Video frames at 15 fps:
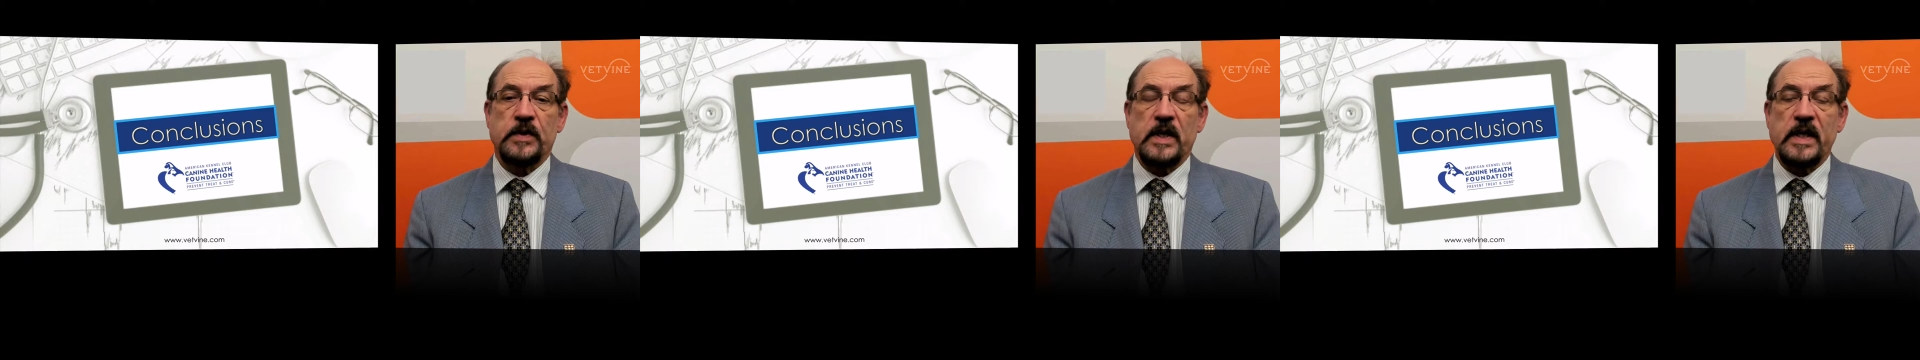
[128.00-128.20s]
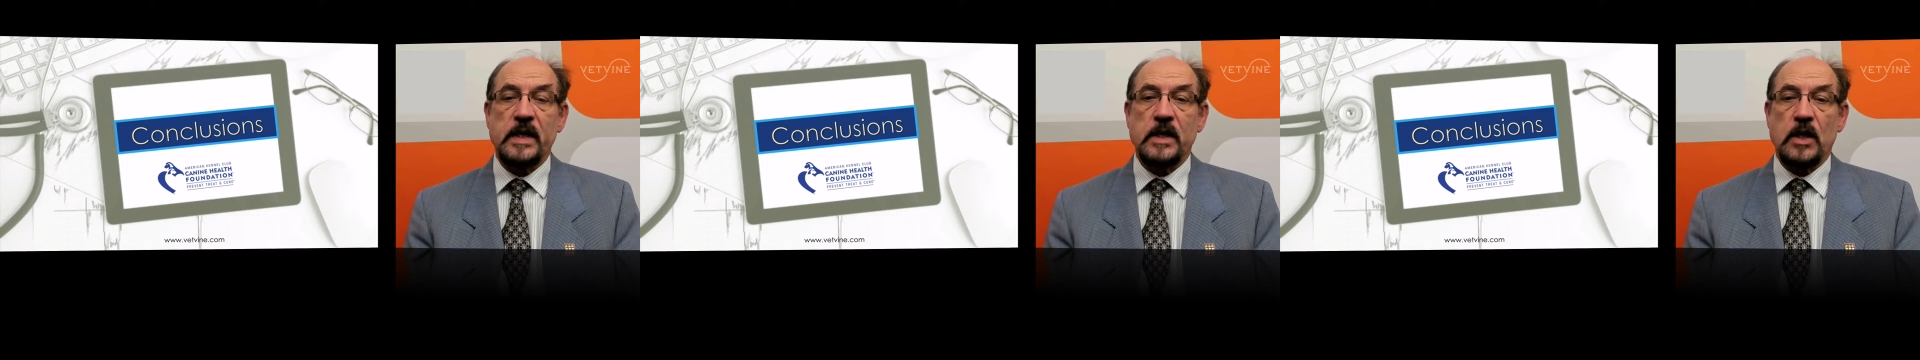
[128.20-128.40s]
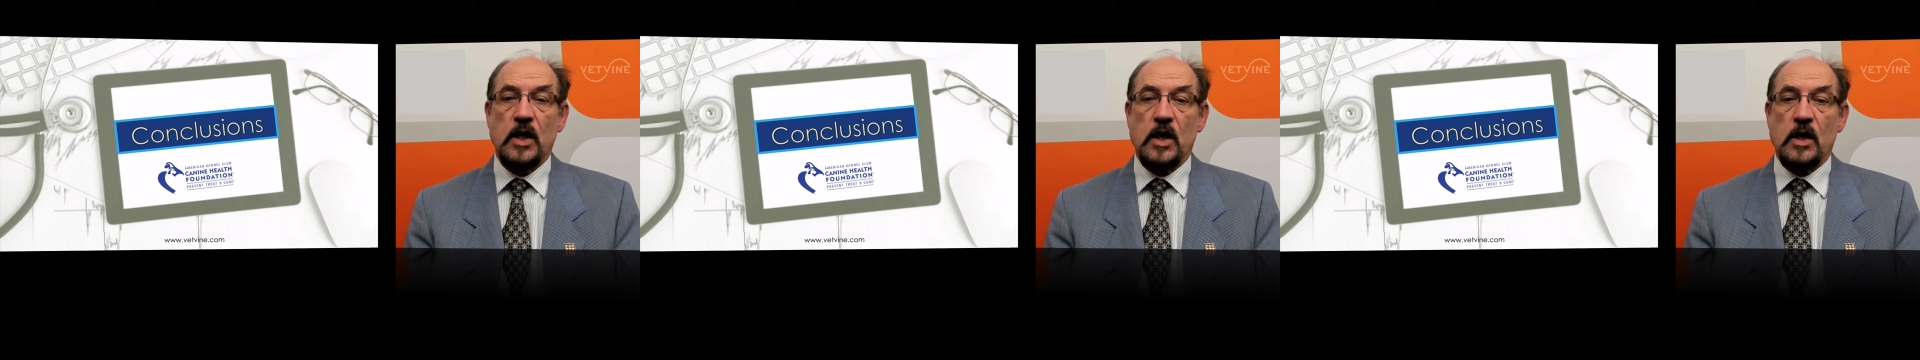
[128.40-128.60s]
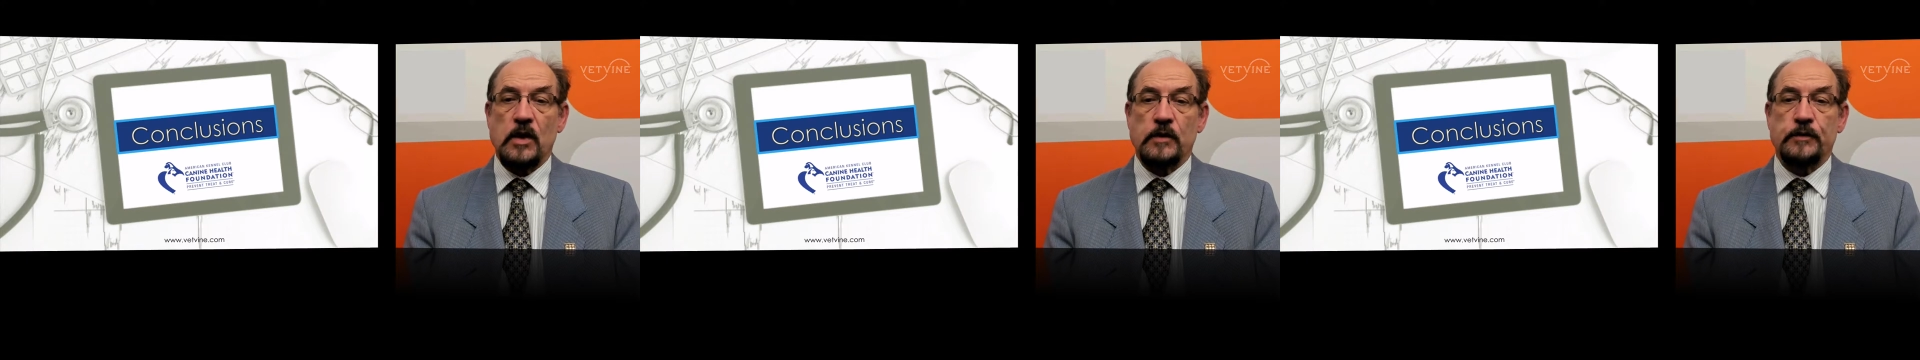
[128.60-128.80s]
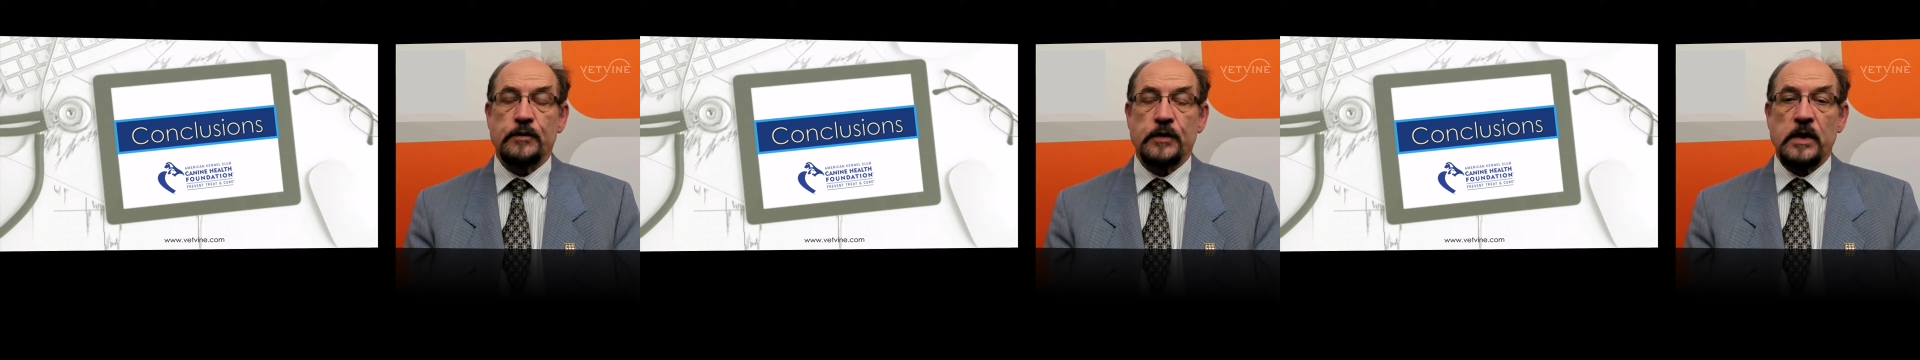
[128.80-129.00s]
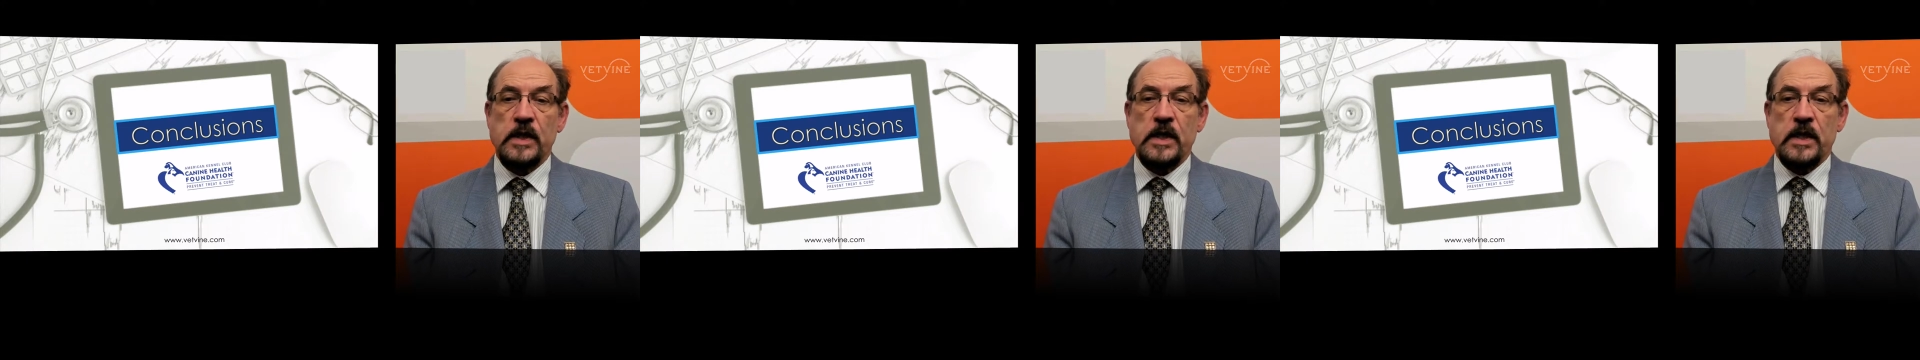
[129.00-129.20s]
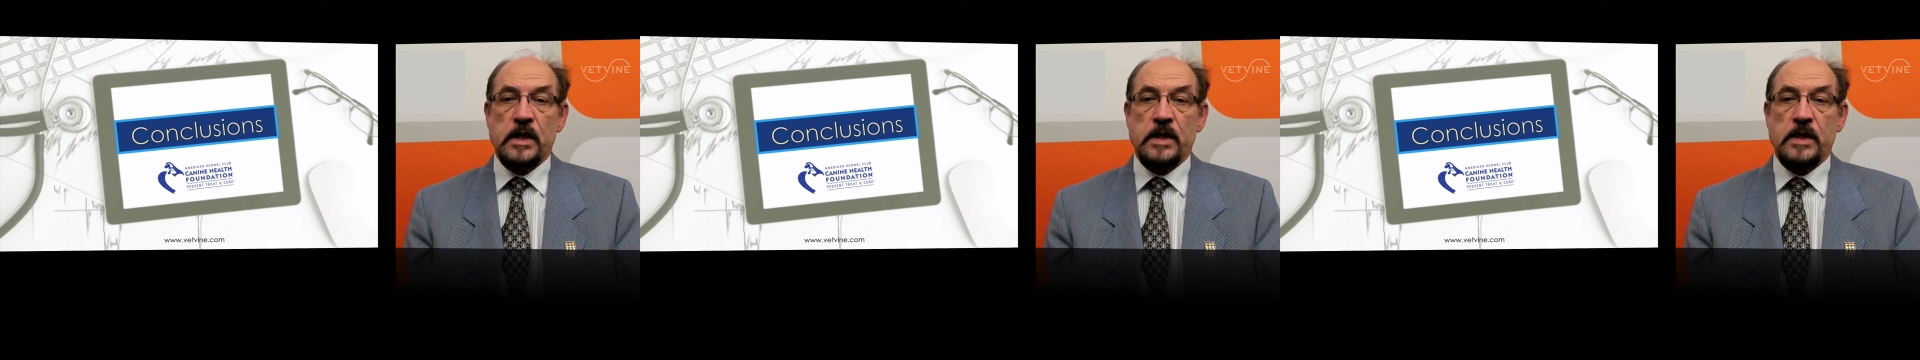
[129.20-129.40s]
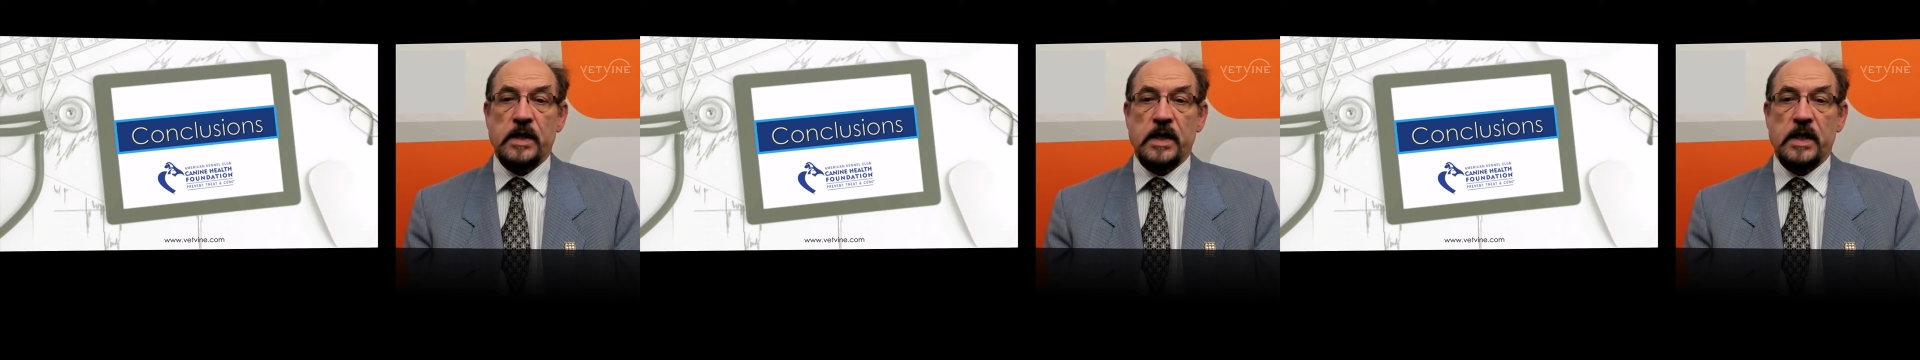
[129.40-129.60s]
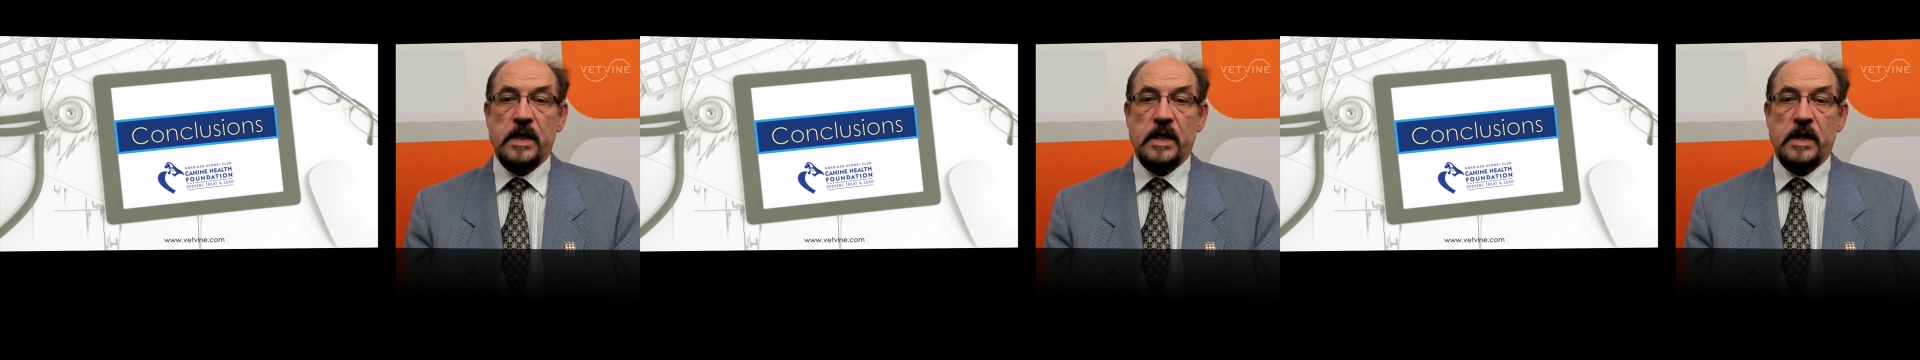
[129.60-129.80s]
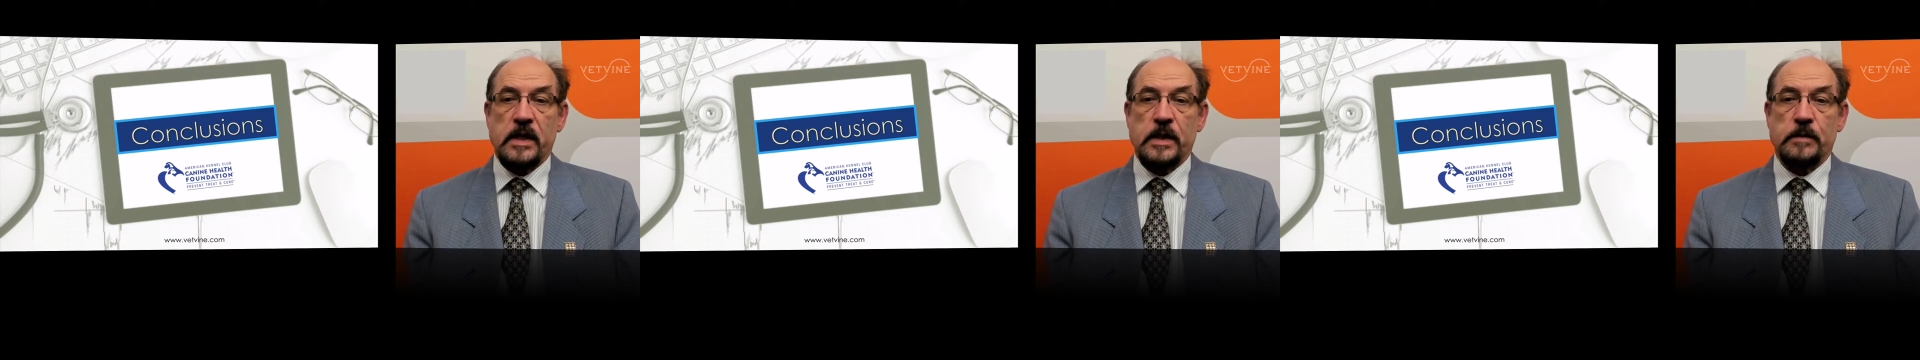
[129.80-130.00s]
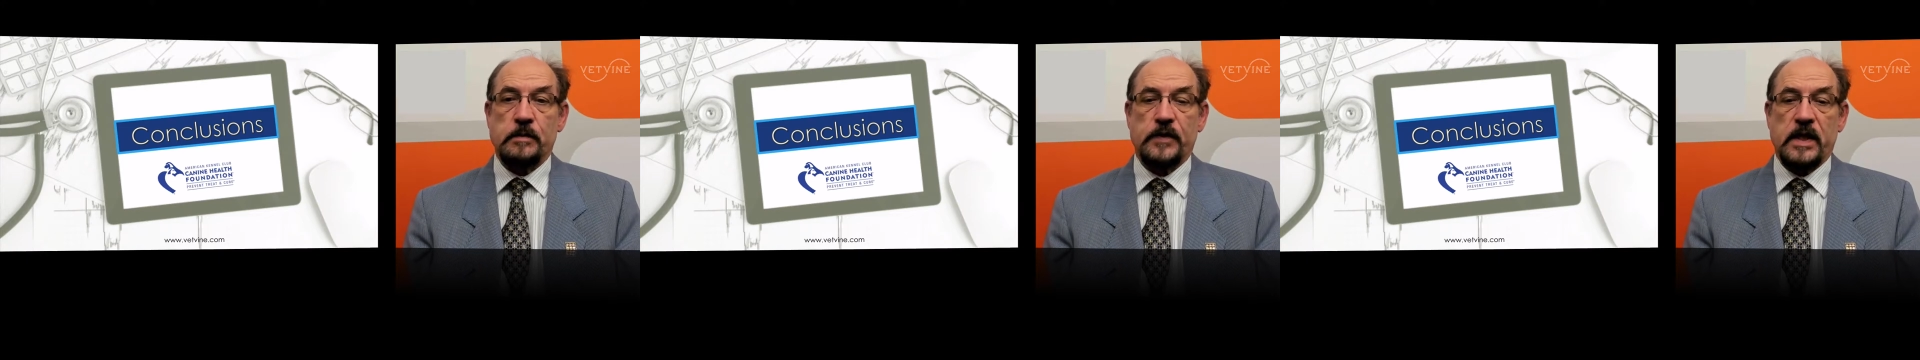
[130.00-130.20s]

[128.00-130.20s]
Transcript: think of the